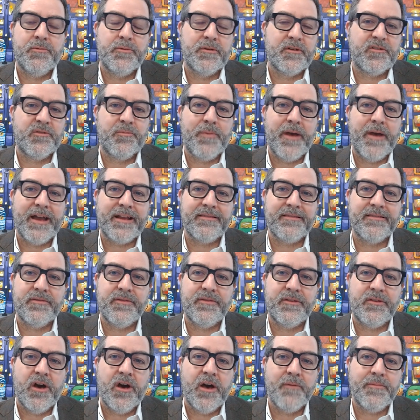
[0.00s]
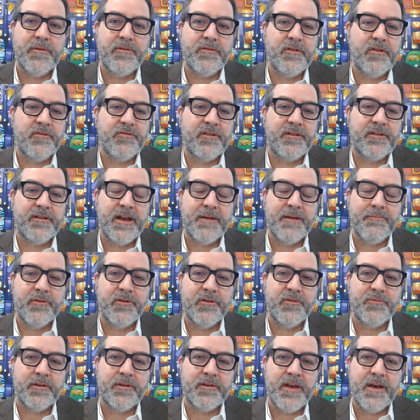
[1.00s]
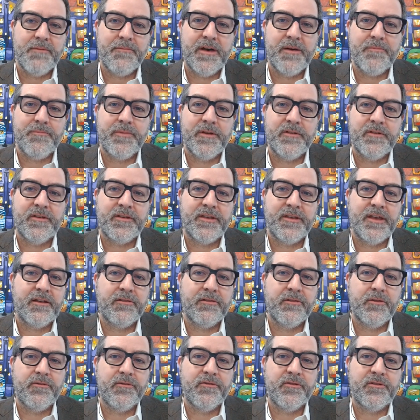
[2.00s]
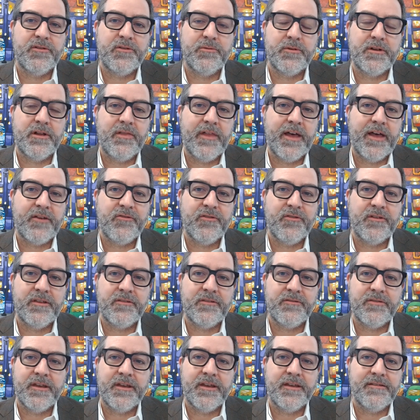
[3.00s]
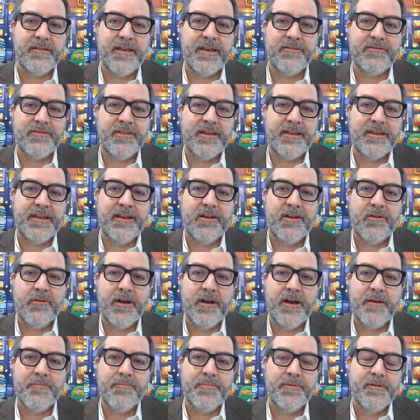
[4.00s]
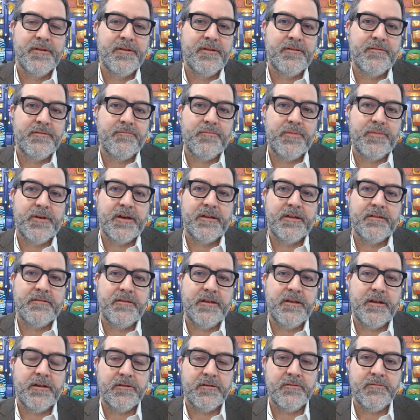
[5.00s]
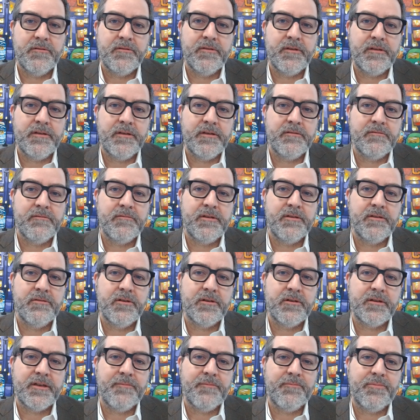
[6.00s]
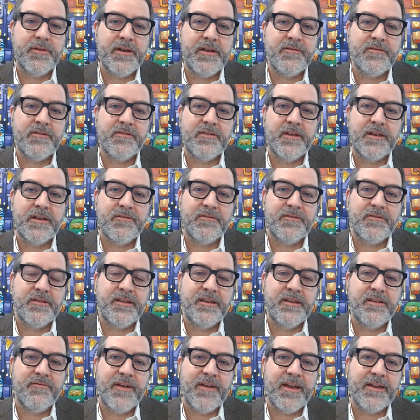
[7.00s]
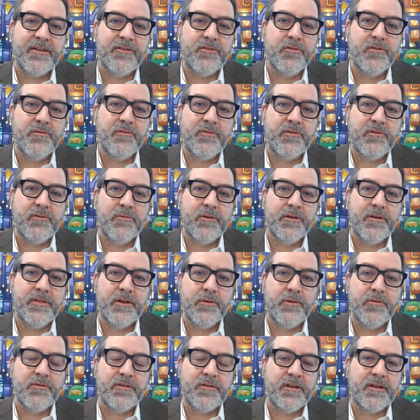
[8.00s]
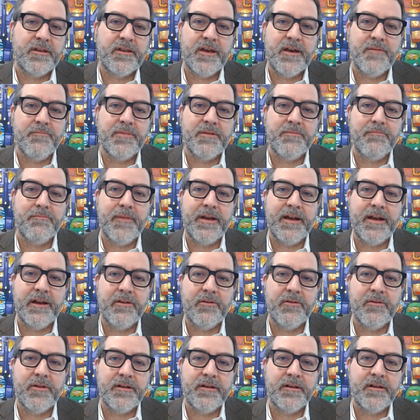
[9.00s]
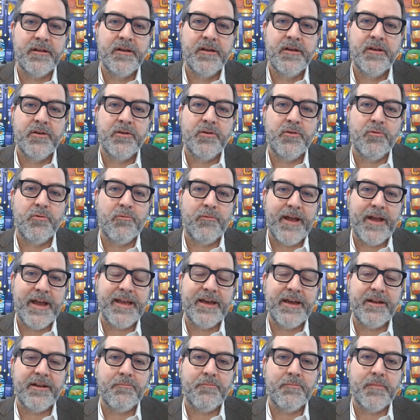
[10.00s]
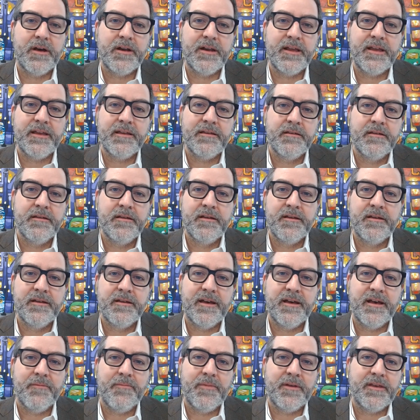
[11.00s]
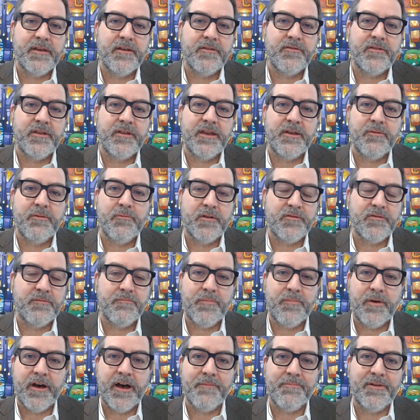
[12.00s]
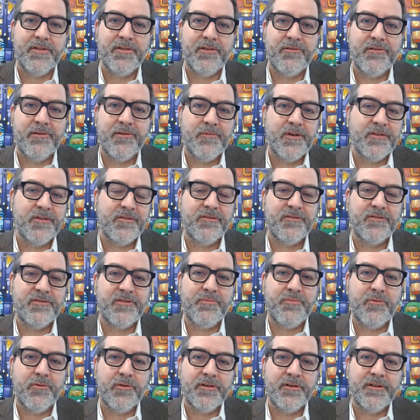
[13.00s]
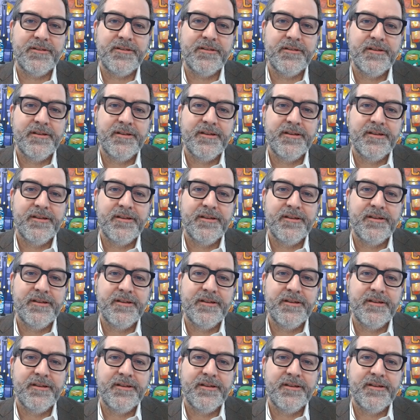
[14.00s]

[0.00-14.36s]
would expect that the opposition numbers would come up as you get closer to an election as they gear up. But you look at places like the city of Vancouver, where there was an incumbent mayor and who ran out of money because he wasn't popular and wasn't supported,